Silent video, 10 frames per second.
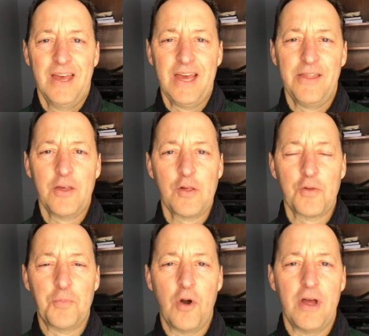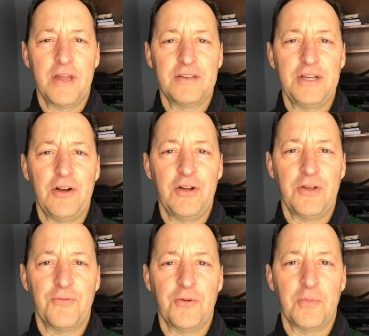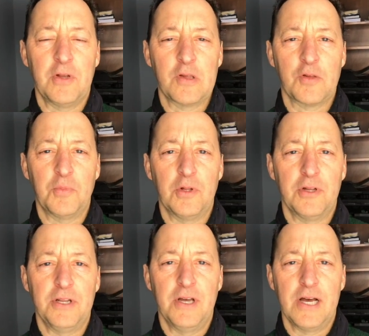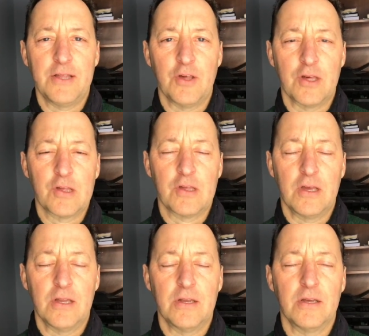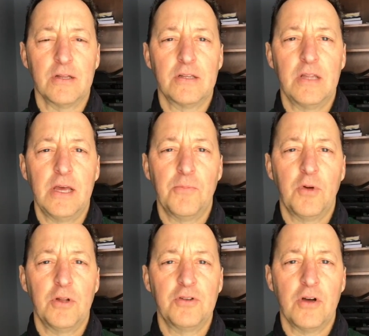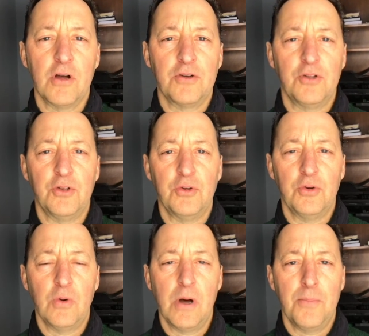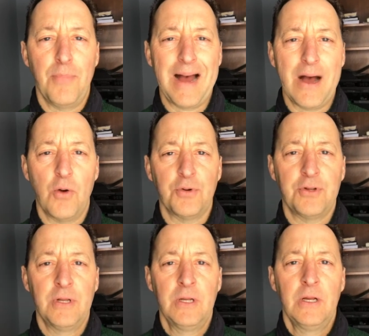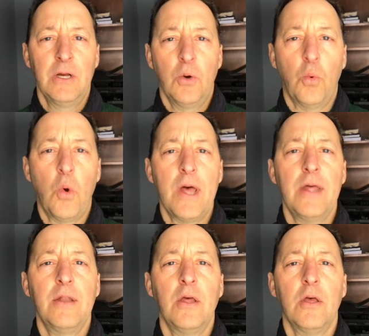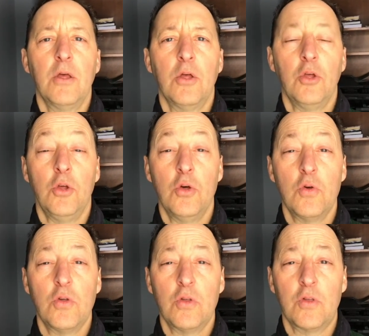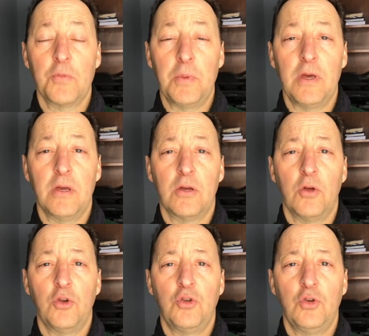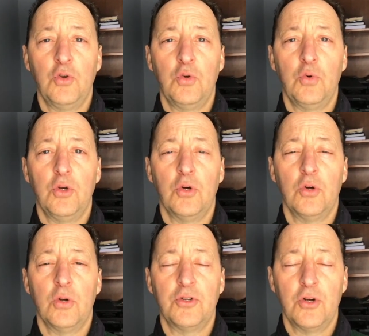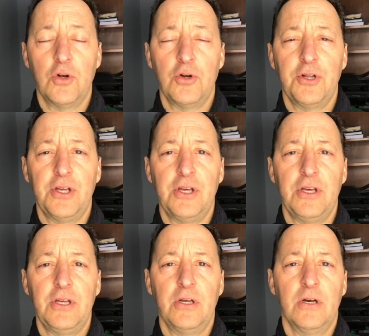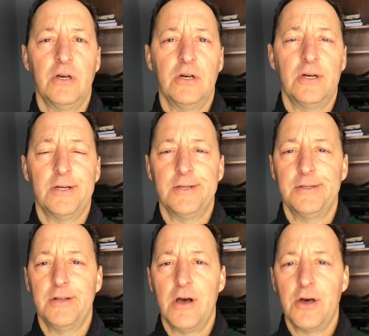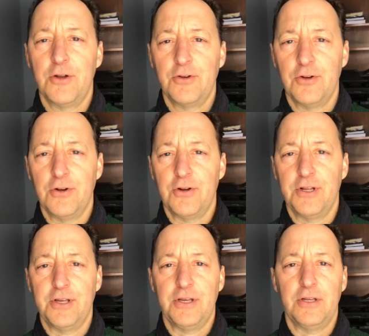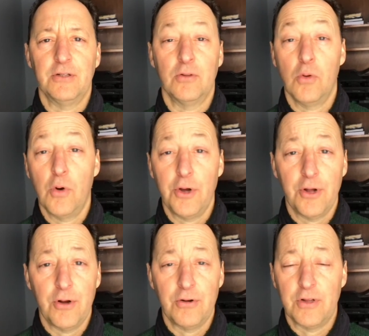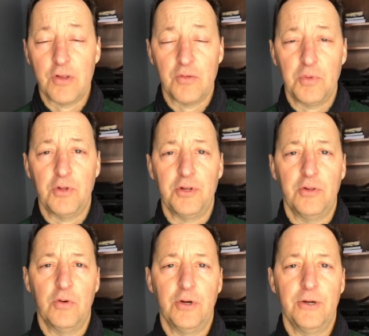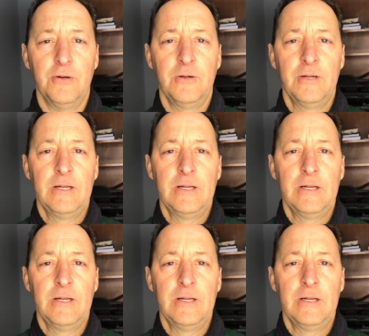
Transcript: Hey, this is Brian Terrian from the Disability Digest, and uh, today I'm going to talk to you about when you should speak to your attorney, uh, non-attorney, lawyer, disability lawyer.